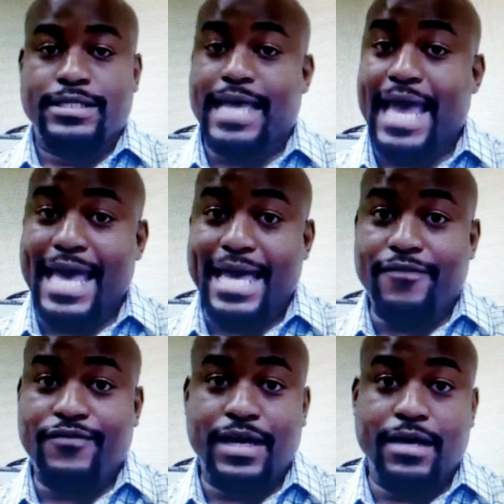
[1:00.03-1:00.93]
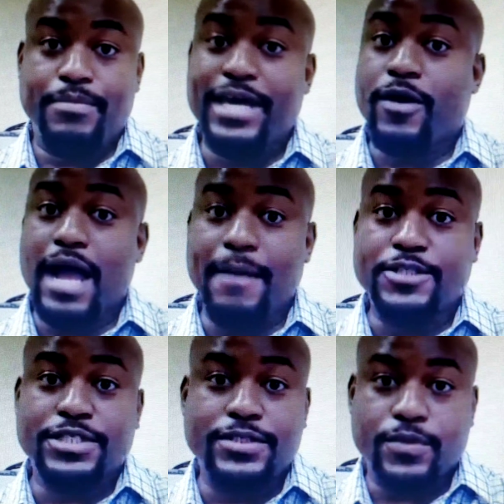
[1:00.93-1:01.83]
to have uh, better
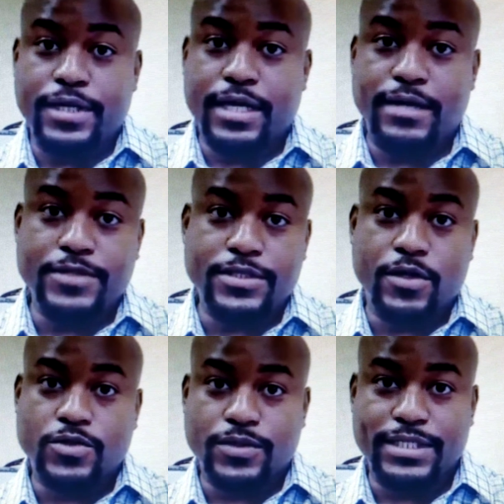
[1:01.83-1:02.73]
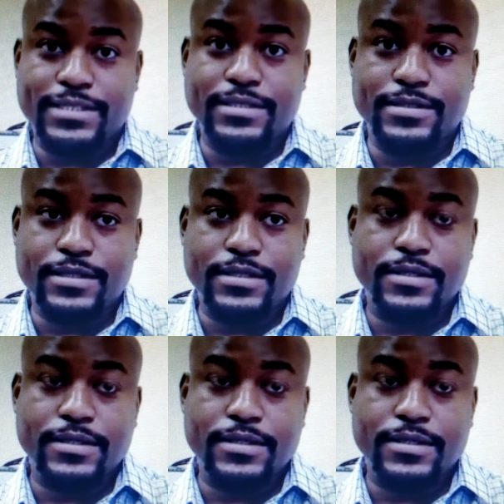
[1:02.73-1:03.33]
options when it comes to social distancing.